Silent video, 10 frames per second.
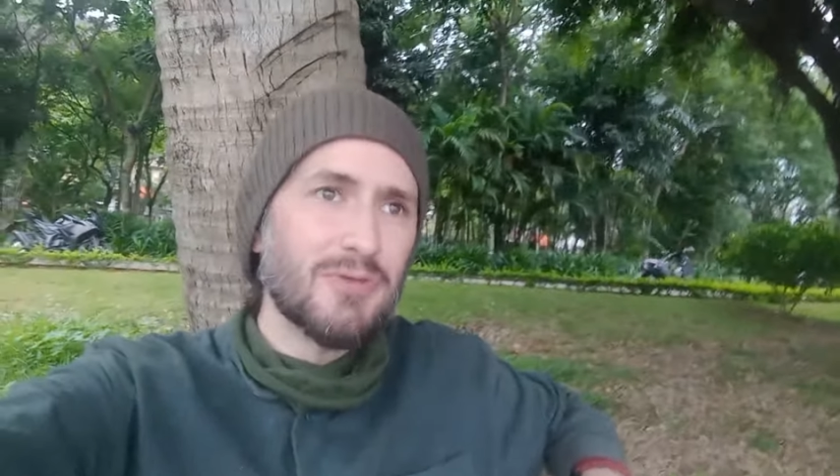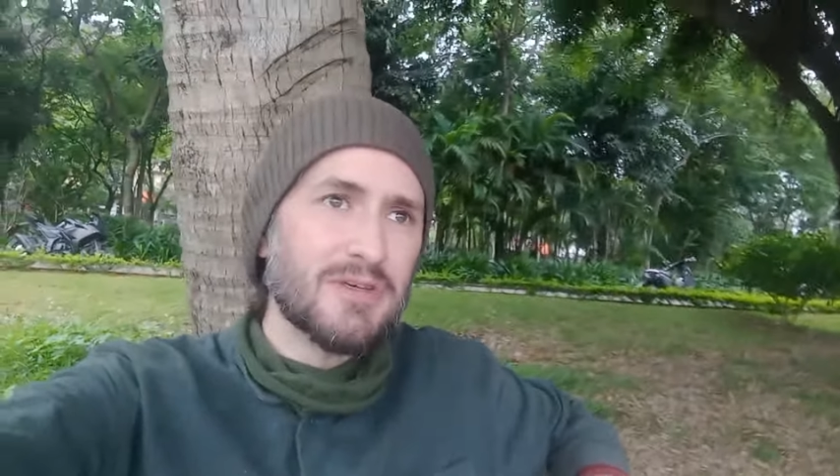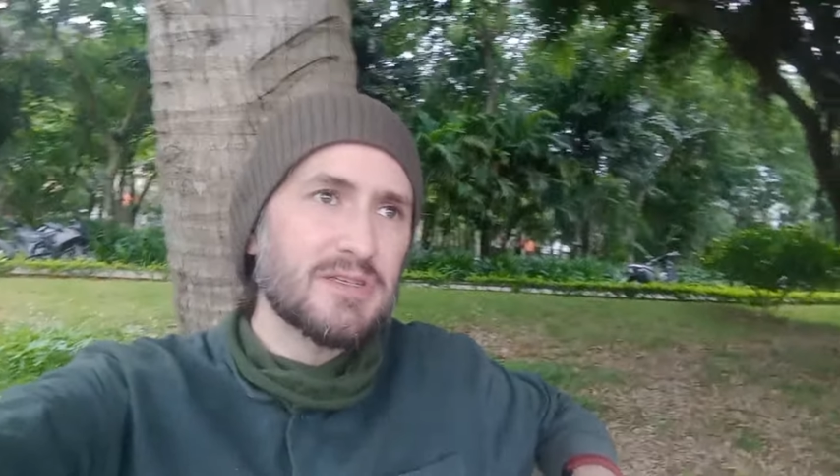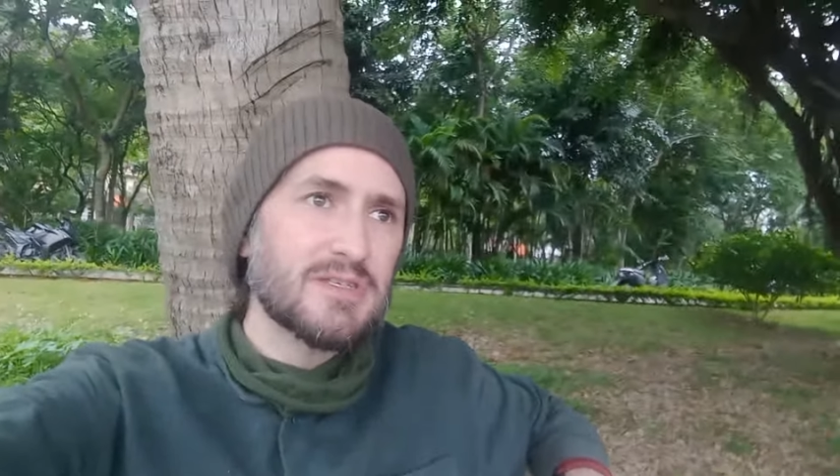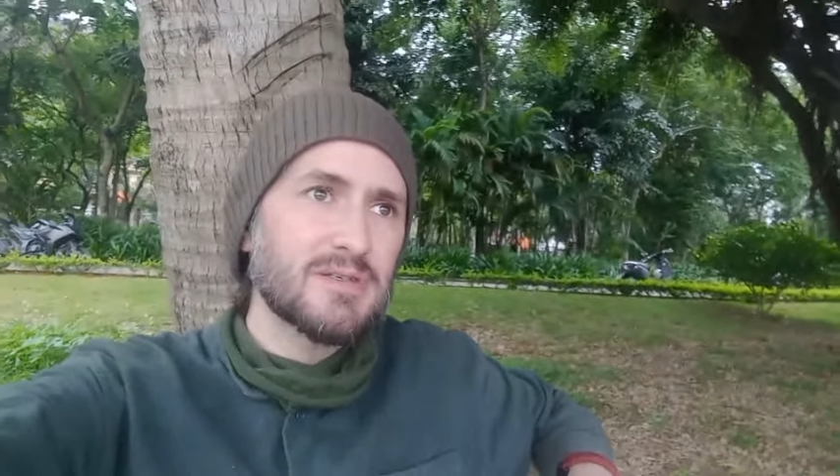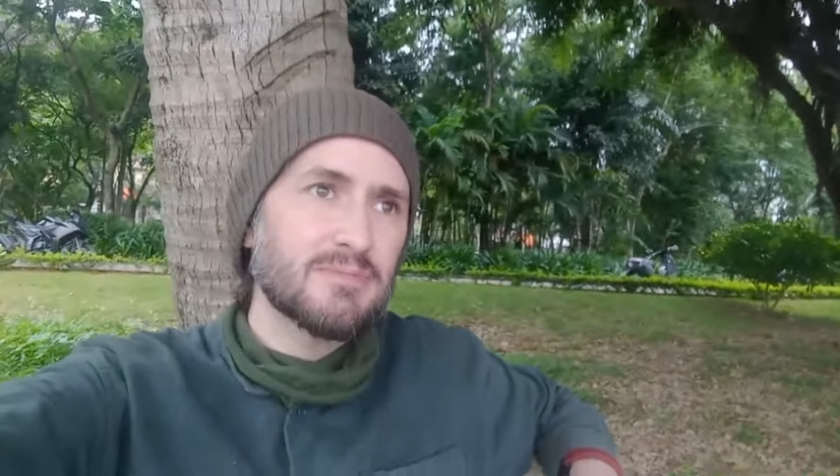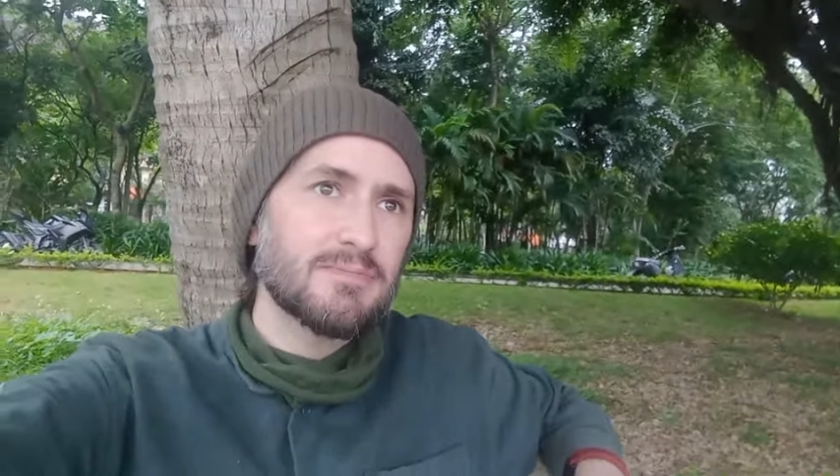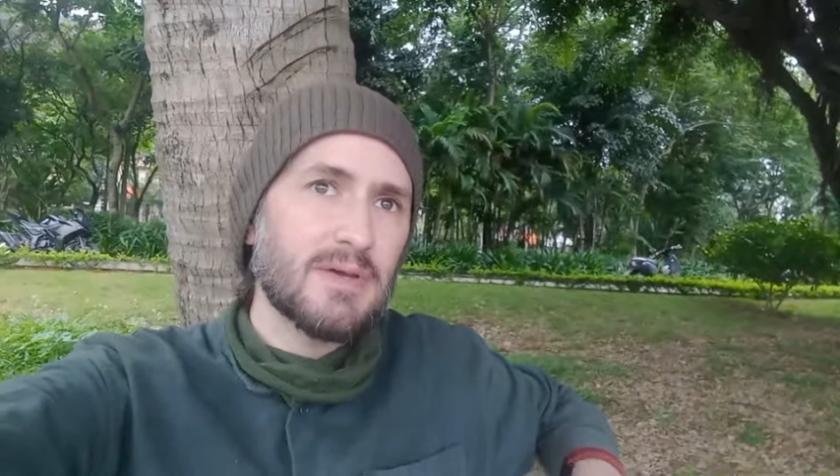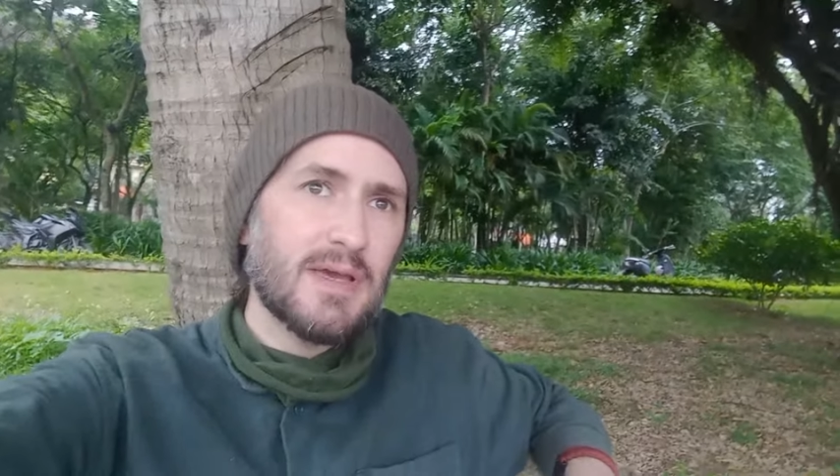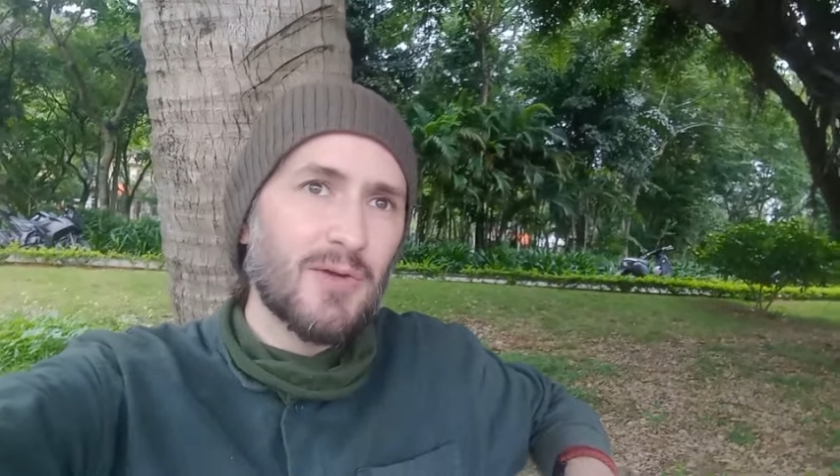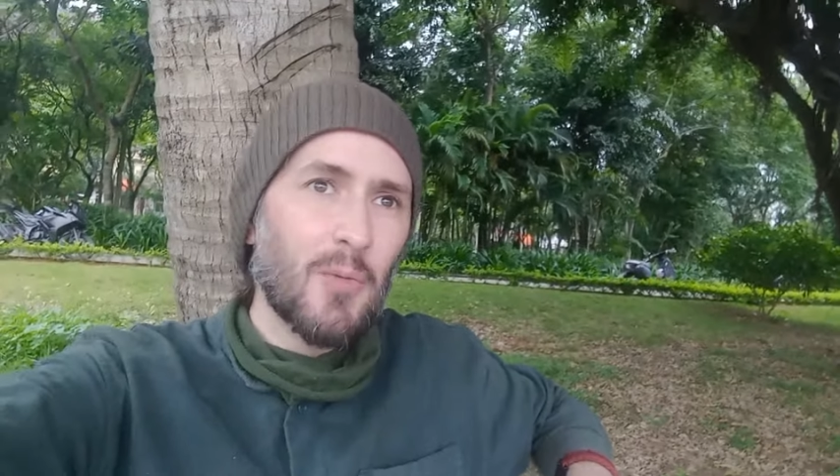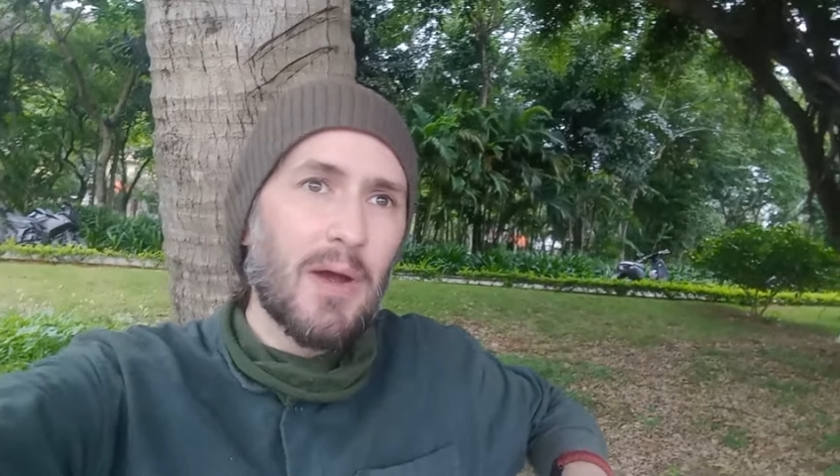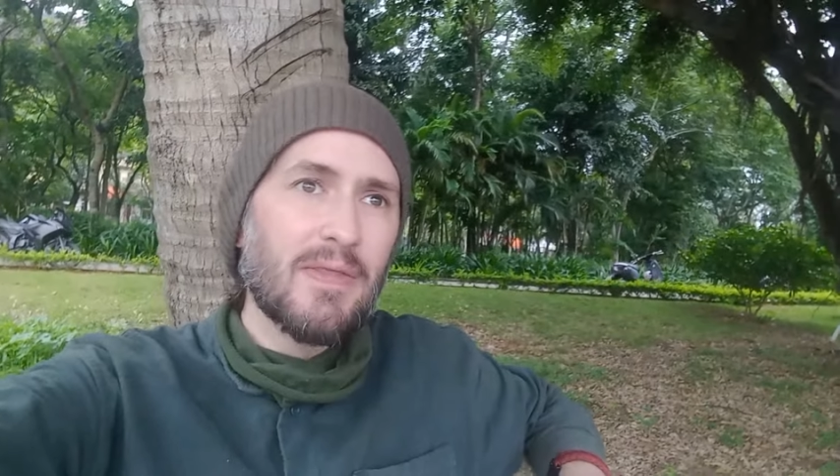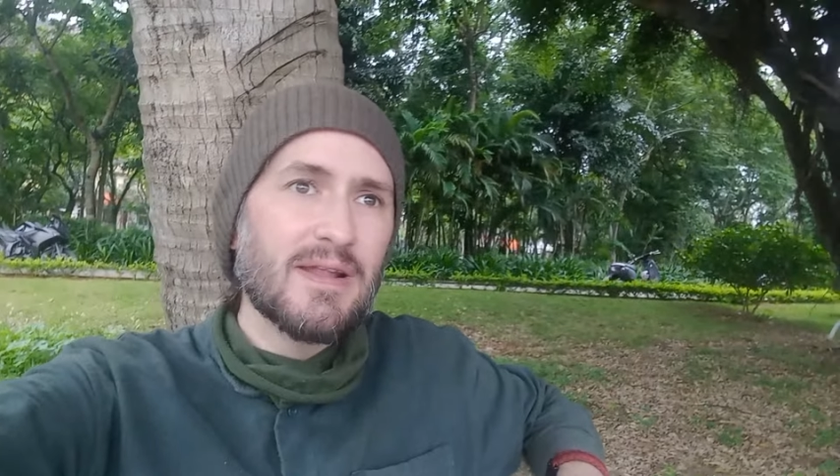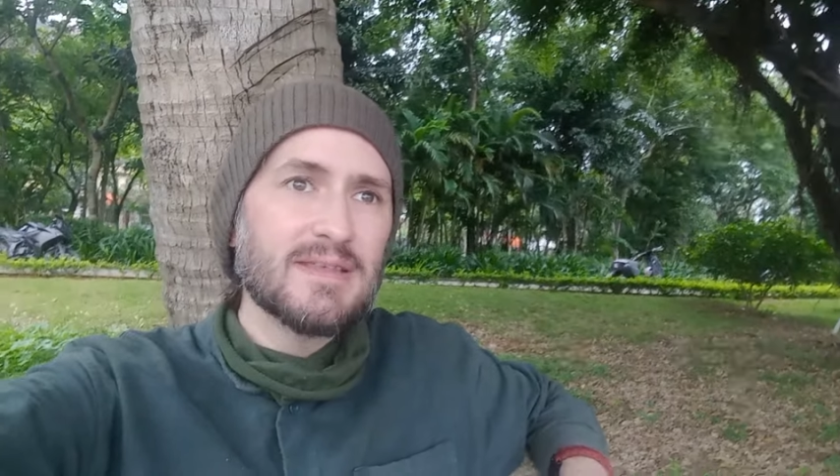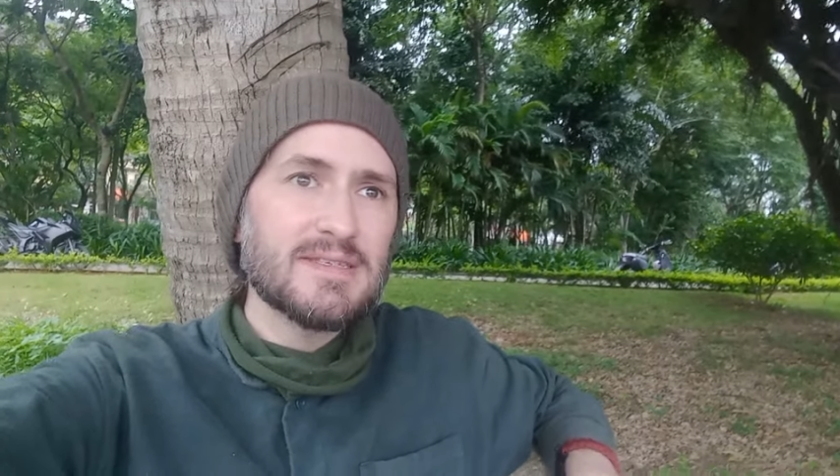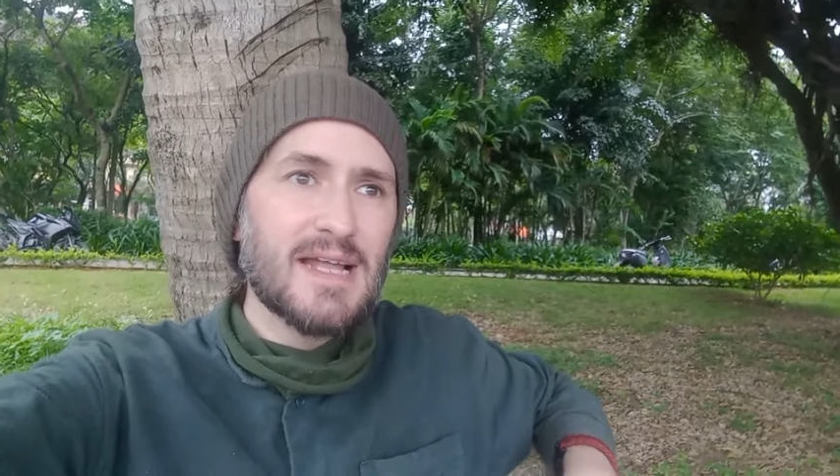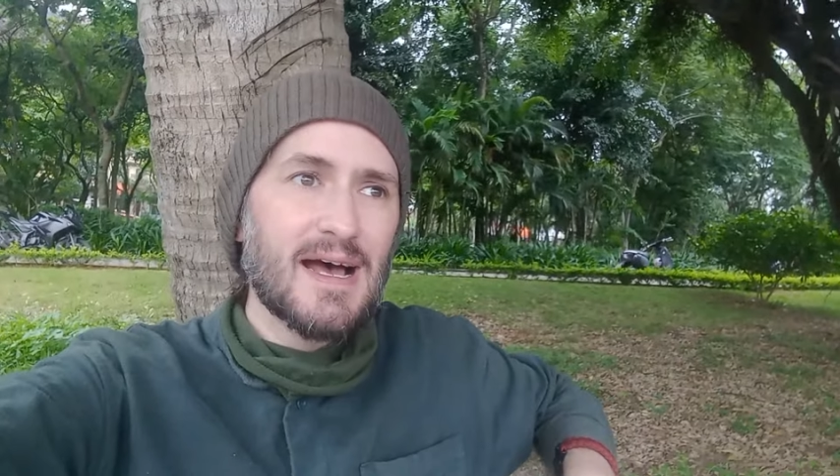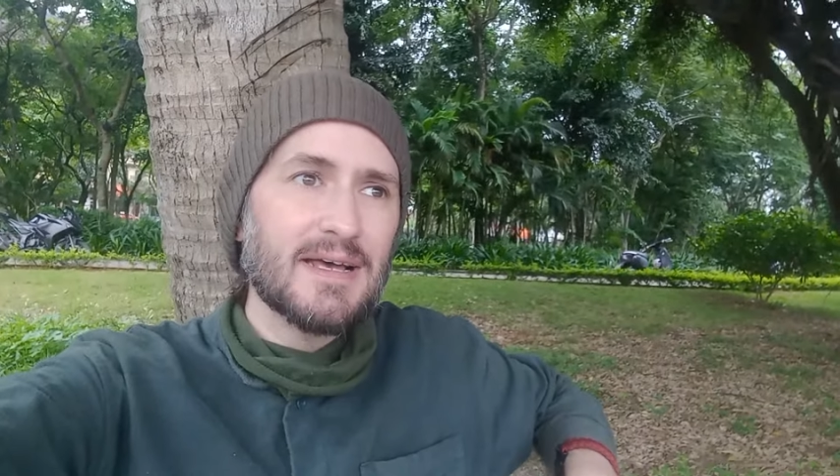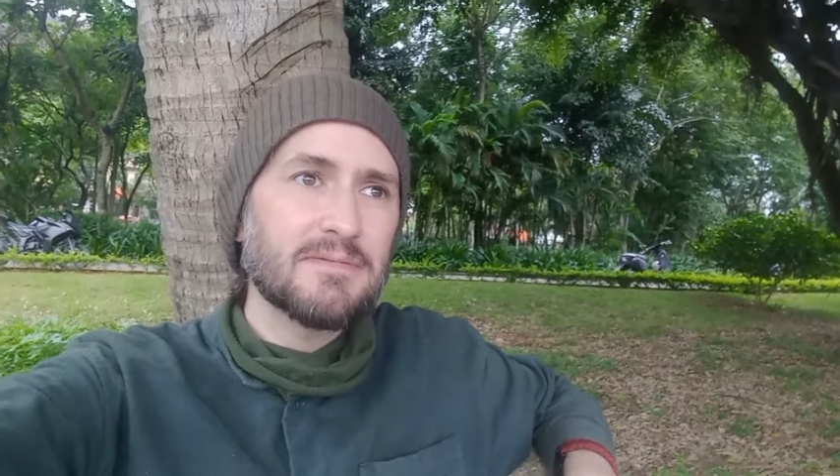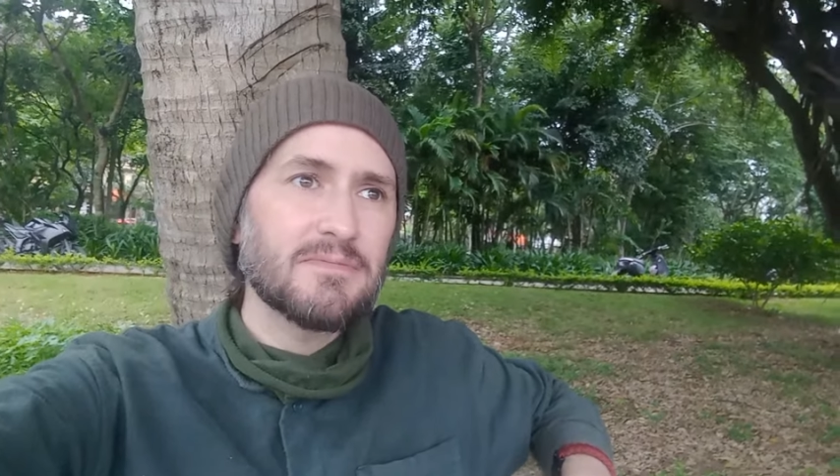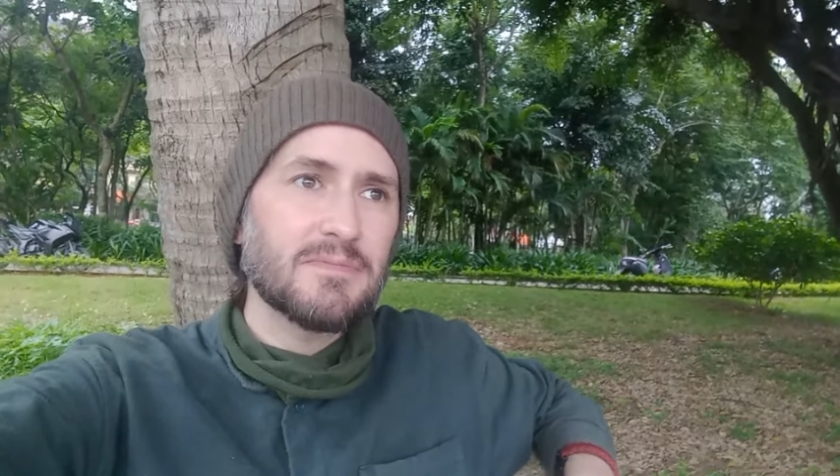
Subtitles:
this in a way that is not,